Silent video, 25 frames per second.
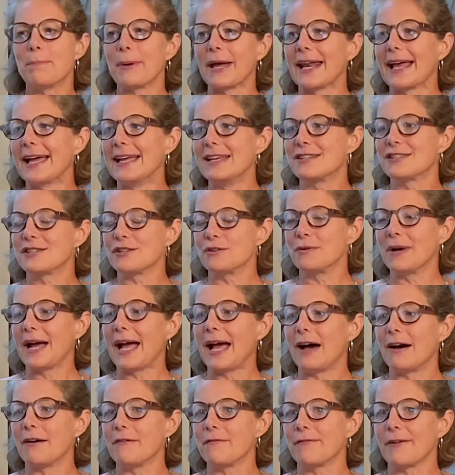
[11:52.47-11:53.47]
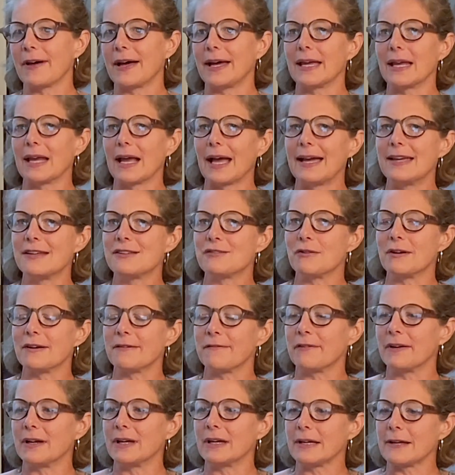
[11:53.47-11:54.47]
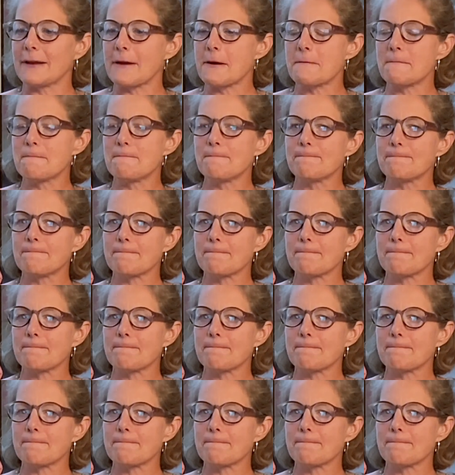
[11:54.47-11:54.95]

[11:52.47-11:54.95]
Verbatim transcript: but I do, have, I I do have a